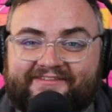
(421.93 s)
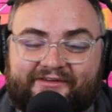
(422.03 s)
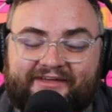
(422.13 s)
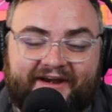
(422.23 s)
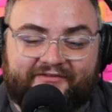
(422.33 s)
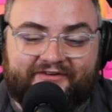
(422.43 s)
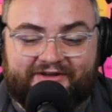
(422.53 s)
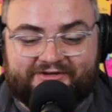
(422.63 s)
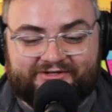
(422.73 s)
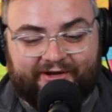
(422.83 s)
head on over to
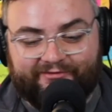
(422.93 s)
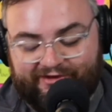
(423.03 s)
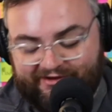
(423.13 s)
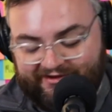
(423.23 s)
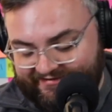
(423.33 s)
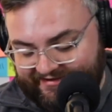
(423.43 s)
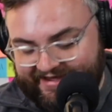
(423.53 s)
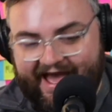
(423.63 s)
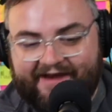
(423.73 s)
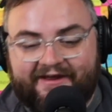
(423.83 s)
YouTube so you can see
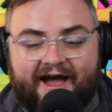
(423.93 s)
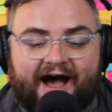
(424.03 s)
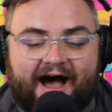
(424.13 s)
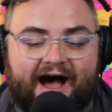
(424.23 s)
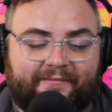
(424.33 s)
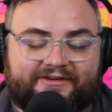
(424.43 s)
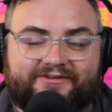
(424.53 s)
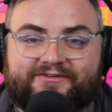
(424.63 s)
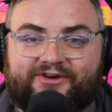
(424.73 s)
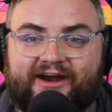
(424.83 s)
Kat
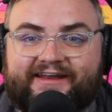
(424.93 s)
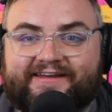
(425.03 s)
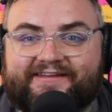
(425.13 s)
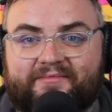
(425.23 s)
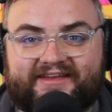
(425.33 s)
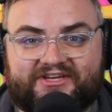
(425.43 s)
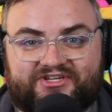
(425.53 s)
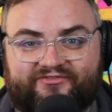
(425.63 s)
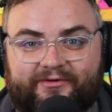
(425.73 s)
trying to get some attention from